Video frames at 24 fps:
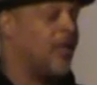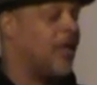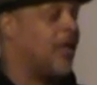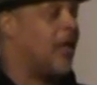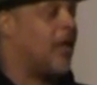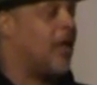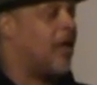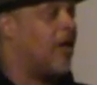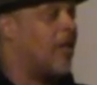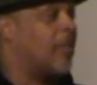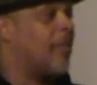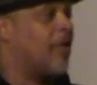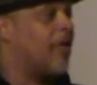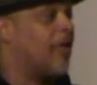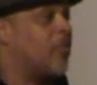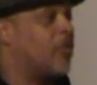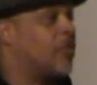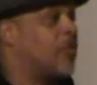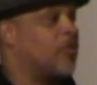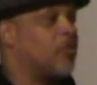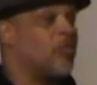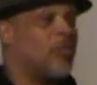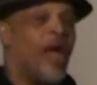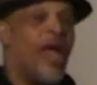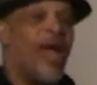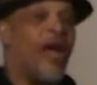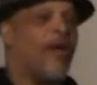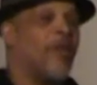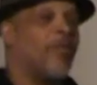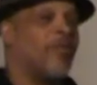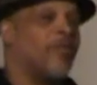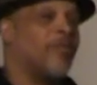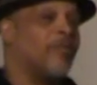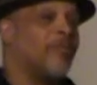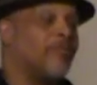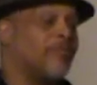um, and it was
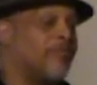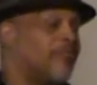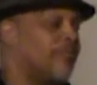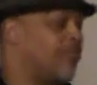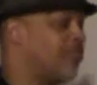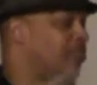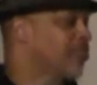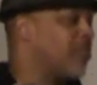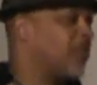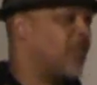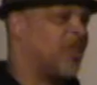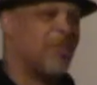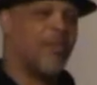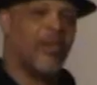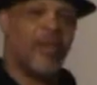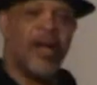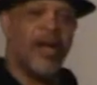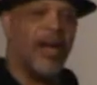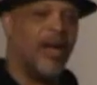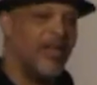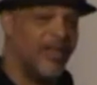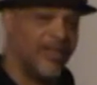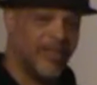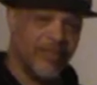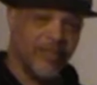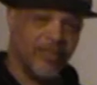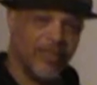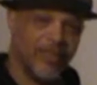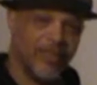around some guns.